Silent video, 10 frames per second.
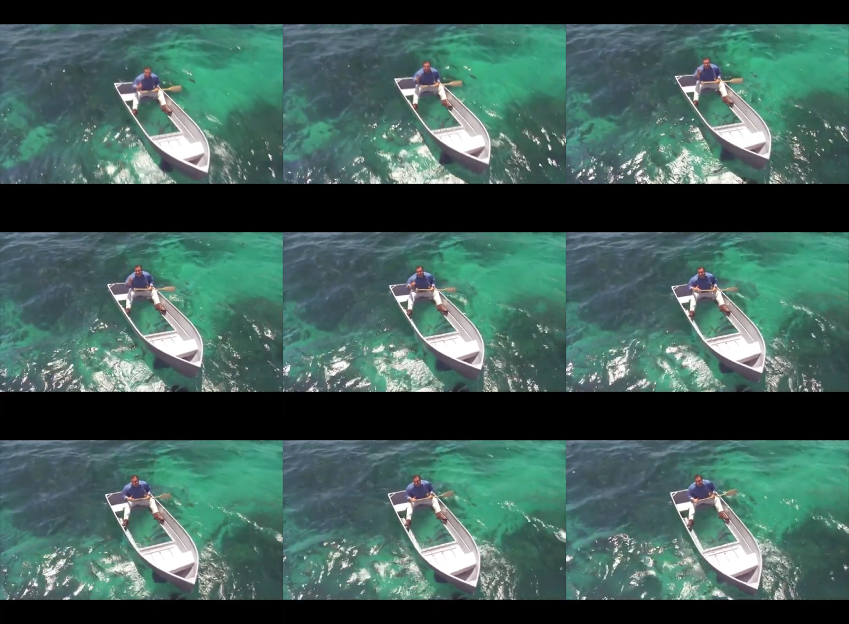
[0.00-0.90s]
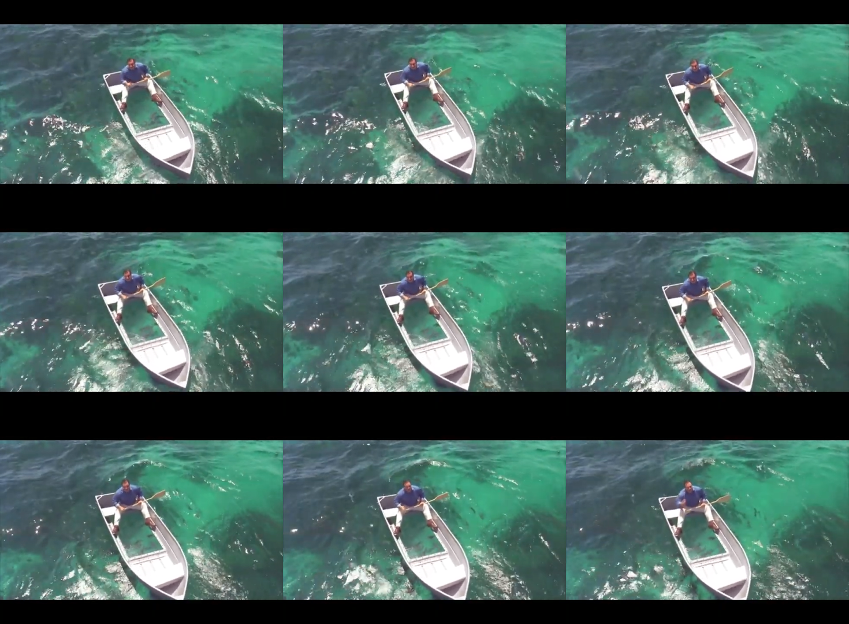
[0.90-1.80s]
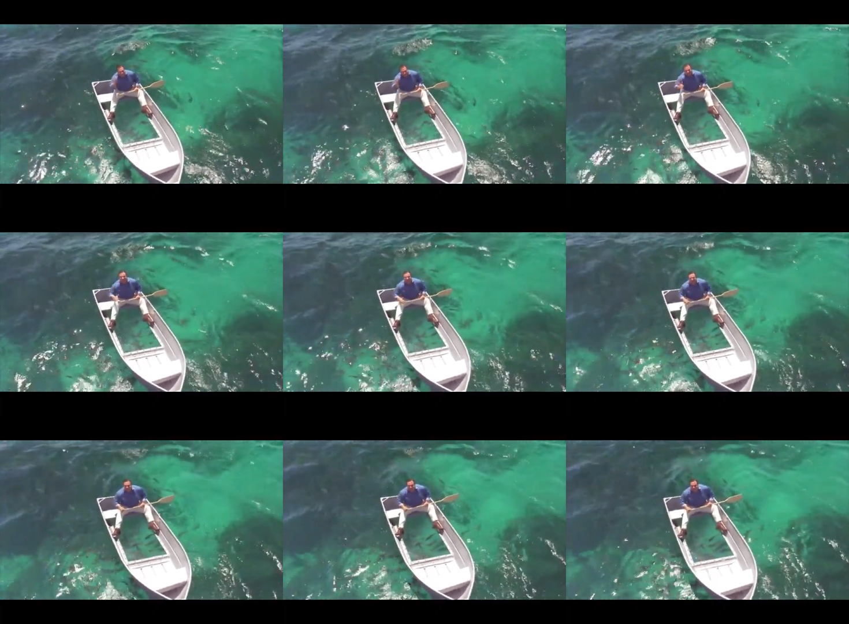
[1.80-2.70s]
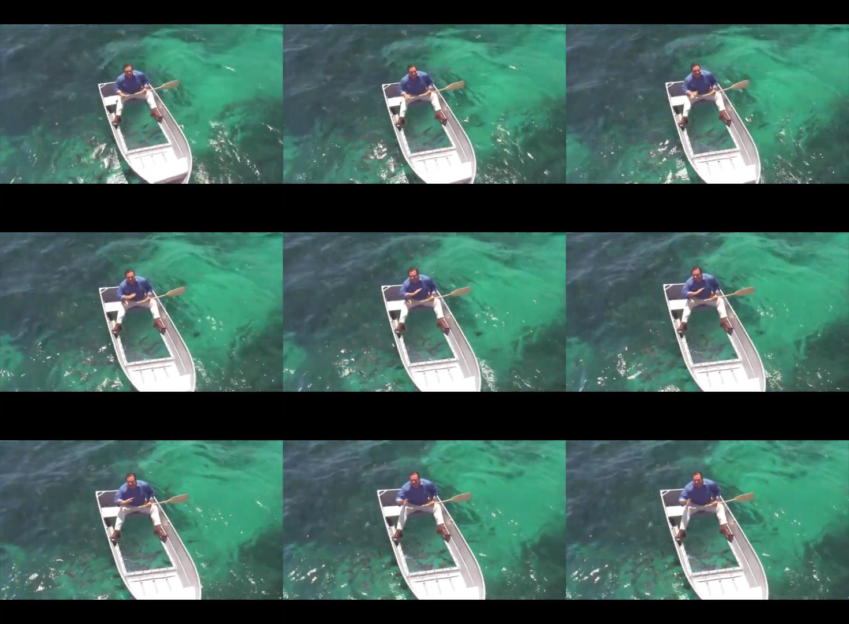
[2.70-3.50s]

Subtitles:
No face is visible, so there are no lips to read.